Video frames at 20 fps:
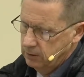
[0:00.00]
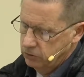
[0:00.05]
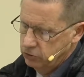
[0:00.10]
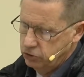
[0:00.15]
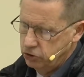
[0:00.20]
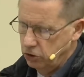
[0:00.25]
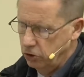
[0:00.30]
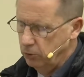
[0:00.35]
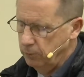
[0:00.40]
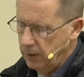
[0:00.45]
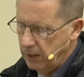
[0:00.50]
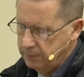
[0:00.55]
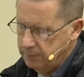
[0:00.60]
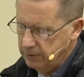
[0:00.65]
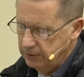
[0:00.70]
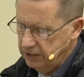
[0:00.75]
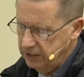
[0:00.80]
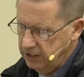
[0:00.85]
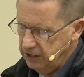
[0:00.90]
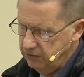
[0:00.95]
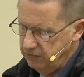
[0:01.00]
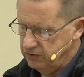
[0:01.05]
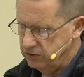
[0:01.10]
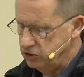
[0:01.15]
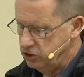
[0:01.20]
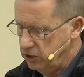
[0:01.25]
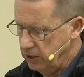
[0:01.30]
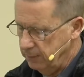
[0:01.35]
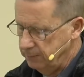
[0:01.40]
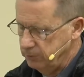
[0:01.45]
Job, I believe, in
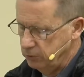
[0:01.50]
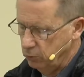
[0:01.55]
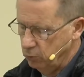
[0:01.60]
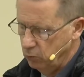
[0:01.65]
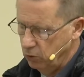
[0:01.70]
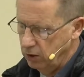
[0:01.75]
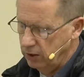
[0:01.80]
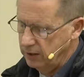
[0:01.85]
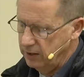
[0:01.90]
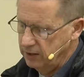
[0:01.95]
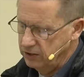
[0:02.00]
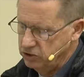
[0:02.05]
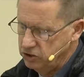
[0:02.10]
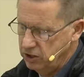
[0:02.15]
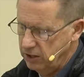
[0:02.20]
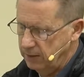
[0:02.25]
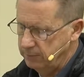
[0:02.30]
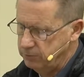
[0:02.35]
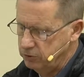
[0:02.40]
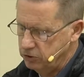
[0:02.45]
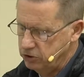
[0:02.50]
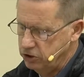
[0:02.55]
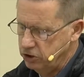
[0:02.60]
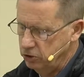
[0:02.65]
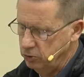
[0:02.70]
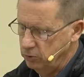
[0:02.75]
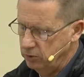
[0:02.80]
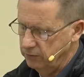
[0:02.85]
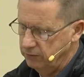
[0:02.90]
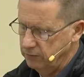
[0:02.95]
chapter 1 and chapter
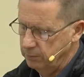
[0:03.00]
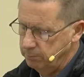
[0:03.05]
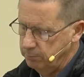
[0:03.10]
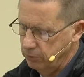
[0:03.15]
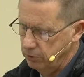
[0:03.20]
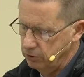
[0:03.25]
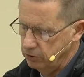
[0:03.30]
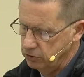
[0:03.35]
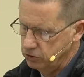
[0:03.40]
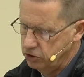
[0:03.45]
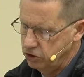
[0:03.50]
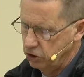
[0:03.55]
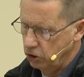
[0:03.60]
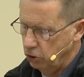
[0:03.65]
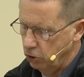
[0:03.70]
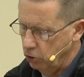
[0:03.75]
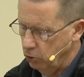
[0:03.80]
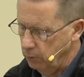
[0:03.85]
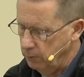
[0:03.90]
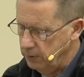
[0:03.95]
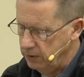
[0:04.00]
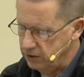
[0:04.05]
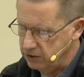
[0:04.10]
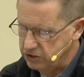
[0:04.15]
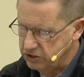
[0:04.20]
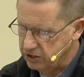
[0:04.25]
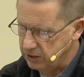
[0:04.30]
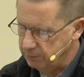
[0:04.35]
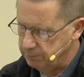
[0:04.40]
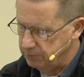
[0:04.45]
2 of the book, Job
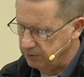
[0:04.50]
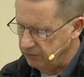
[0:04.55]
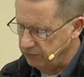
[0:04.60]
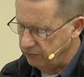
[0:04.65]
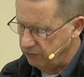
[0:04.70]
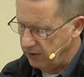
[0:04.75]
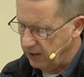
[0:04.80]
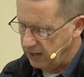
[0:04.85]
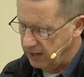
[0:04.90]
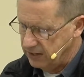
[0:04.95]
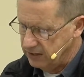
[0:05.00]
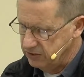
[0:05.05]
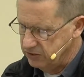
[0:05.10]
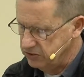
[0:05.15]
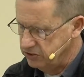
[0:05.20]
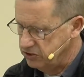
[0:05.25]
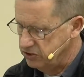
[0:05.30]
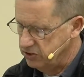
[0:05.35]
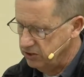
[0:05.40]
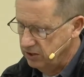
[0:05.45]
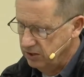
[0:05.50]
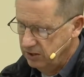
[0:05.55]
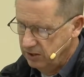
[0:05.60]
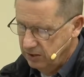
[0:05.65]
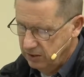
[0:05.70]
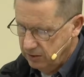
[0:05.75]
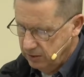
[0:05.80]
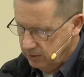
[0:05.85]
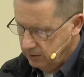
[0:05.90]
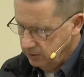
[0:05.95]
exemplifies
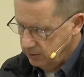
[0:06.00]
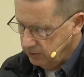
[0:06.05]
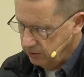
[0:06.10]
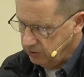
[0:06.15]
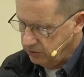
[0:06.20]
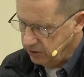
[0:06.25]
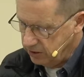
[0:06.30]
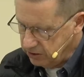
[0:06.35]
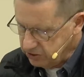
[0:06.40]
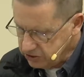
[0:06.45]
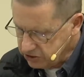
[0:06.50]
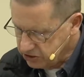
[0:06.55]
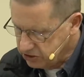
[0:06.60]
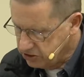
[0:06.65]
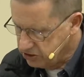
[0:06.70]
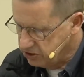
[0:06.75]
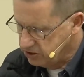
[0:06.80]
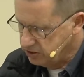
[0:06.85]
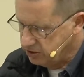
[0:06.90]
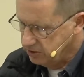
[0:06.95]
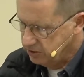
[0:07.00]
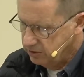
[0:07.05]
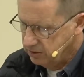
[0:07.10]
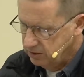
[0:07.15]
this,